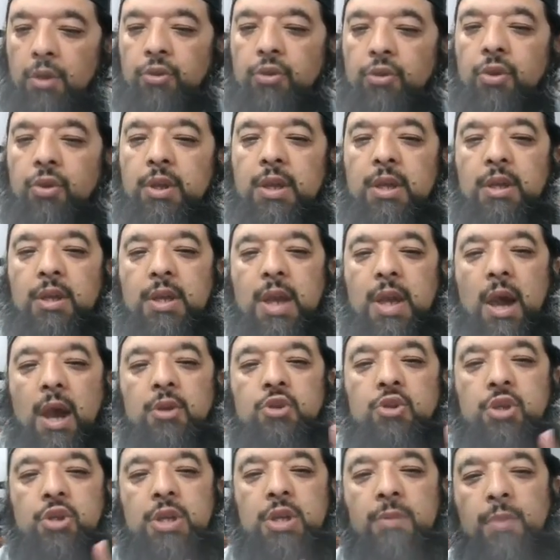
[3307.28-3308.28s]
So
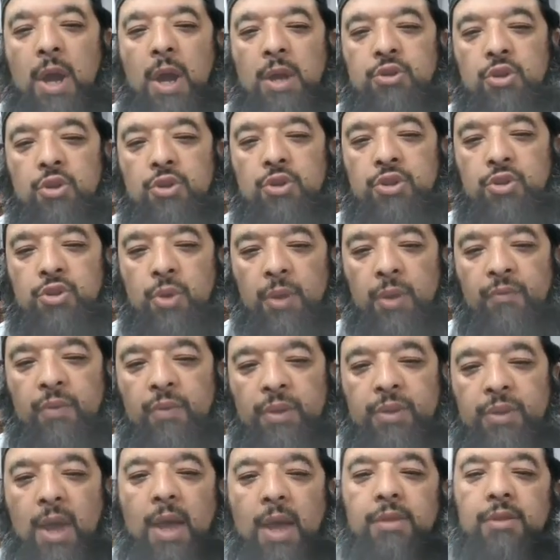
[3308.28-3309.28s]
Ya'juj and Ma'juj doing
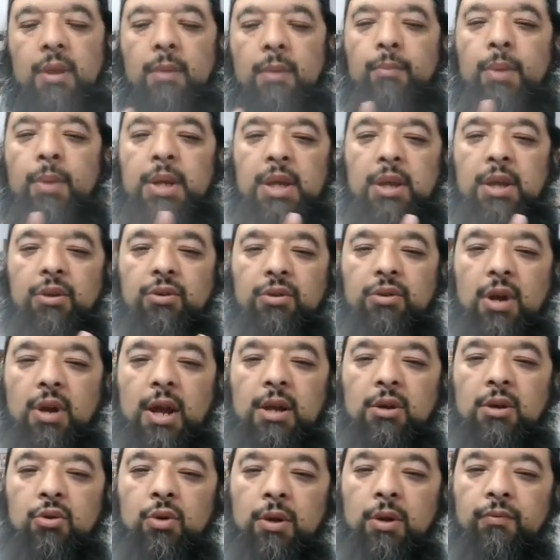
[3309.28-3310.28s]
fasad, Bani
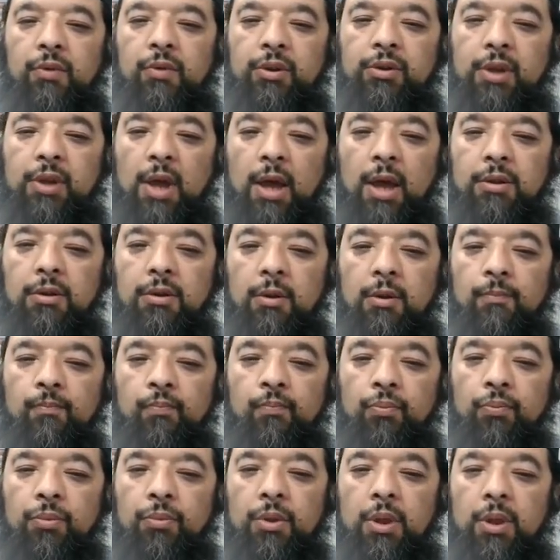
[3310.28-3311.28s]
Israel doing fasad.
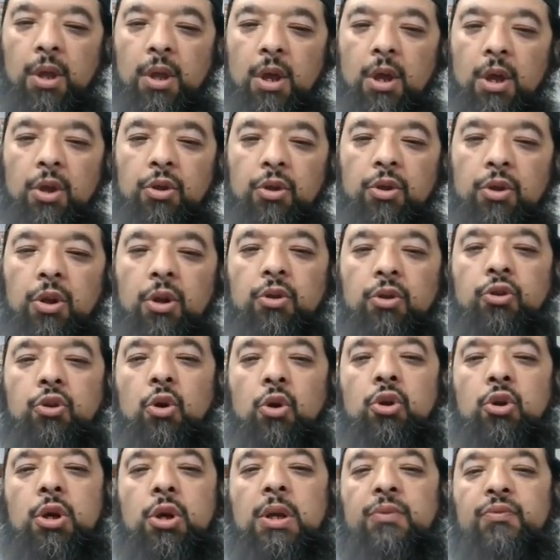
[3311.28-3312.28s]
So
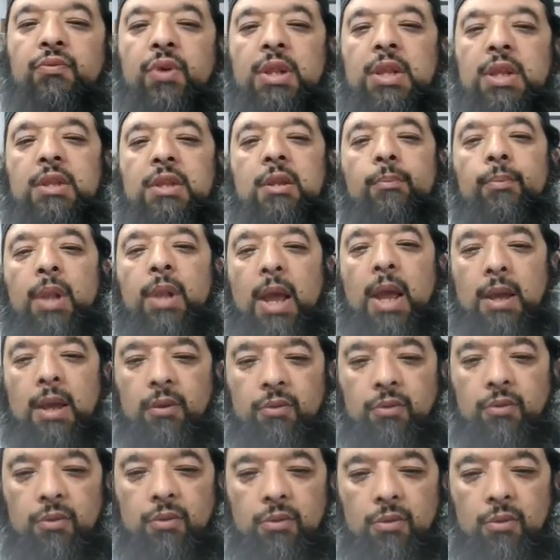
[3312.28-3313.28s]
you can fill in the
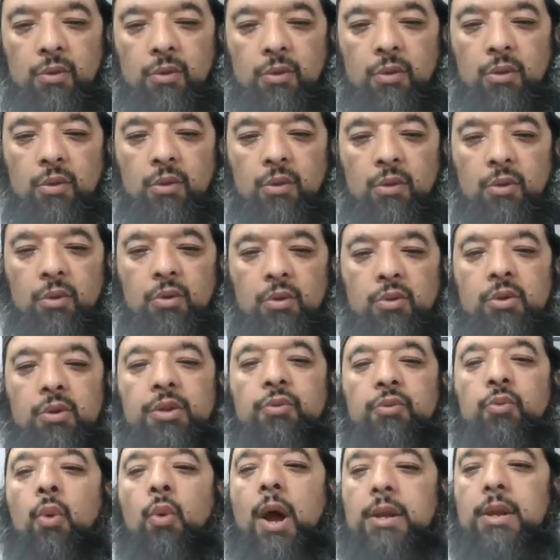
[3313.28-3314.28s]
blanks. Who
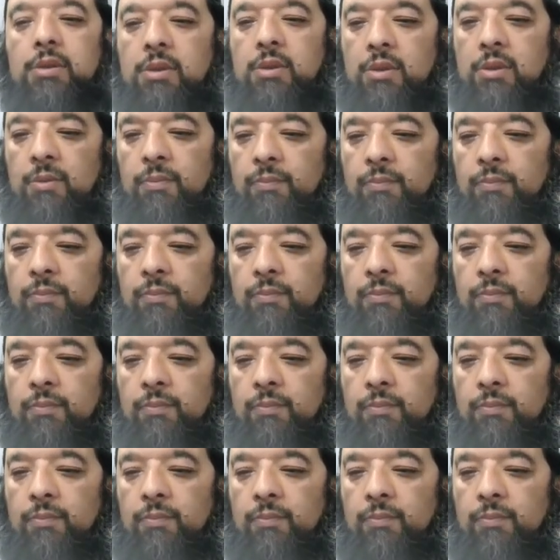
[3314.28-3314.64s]
is what?